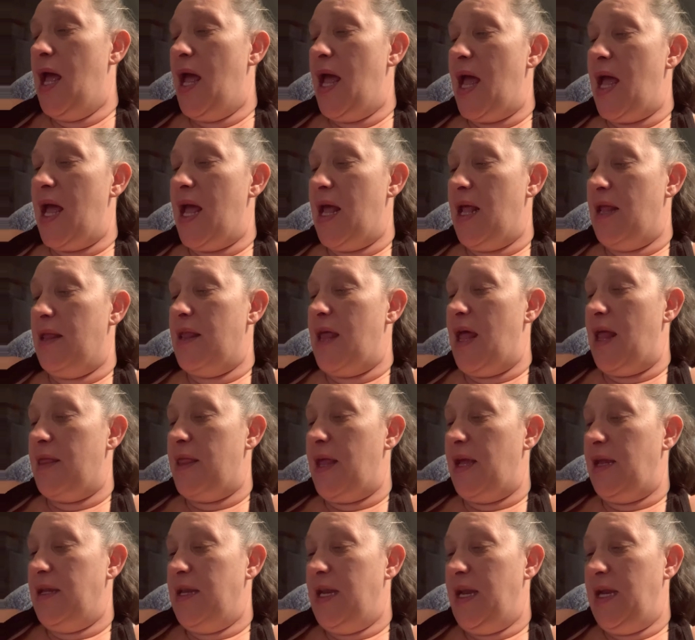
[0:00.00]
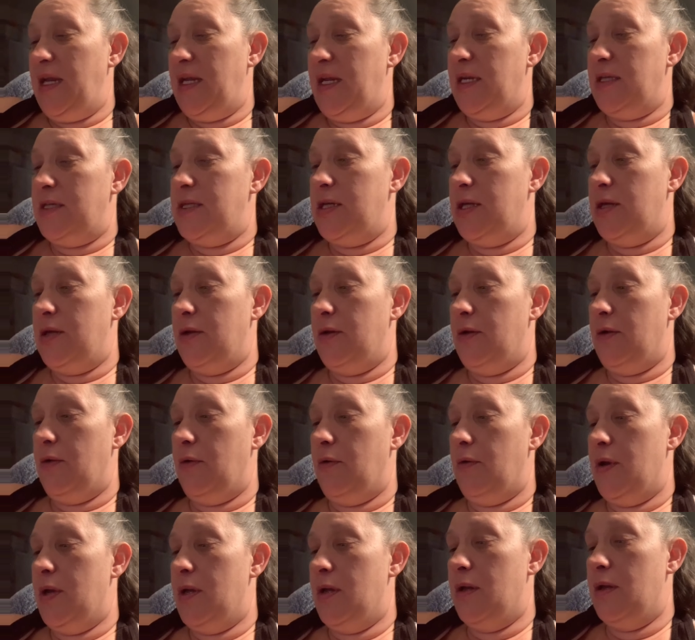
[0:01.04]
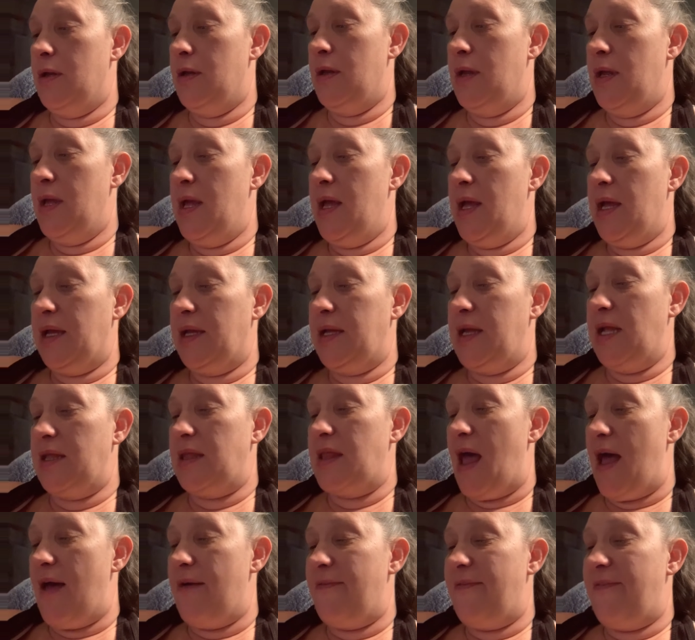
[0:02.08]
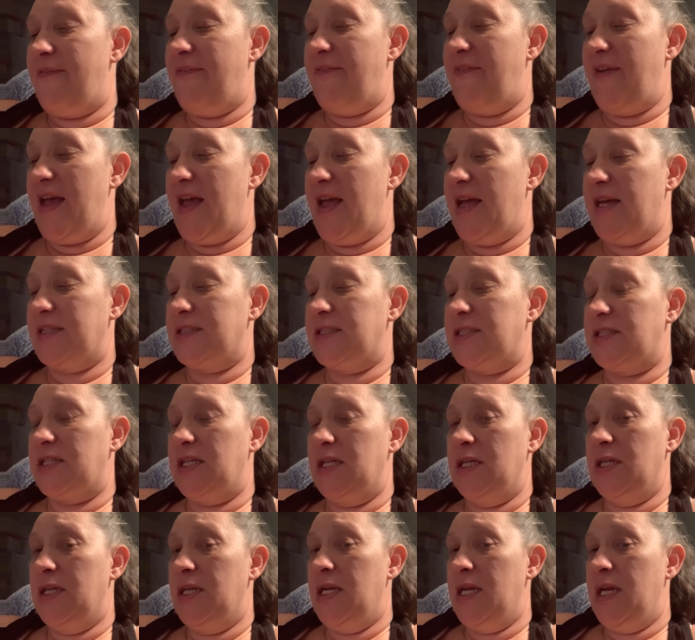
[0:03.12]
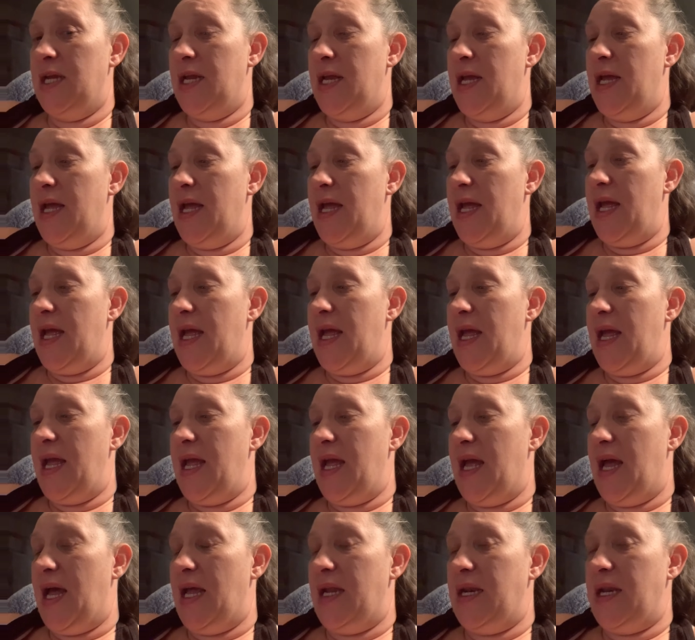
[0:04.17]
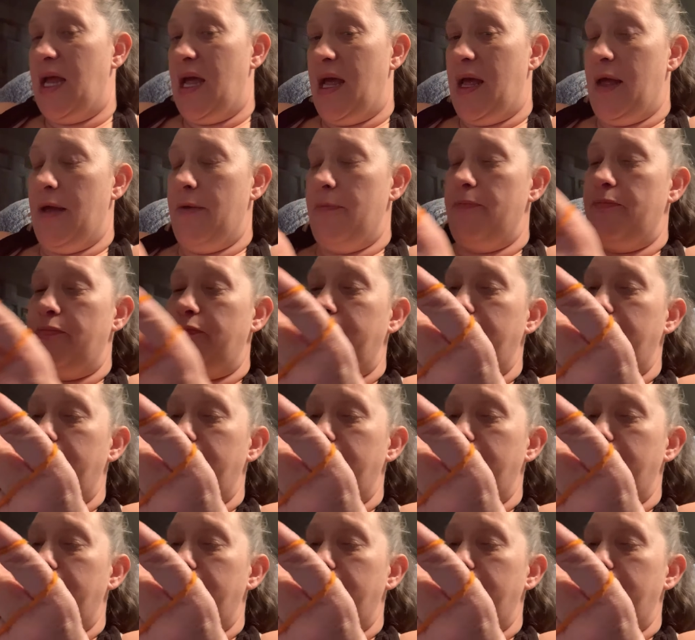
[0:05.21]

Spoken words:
and that they needed to get that fixed and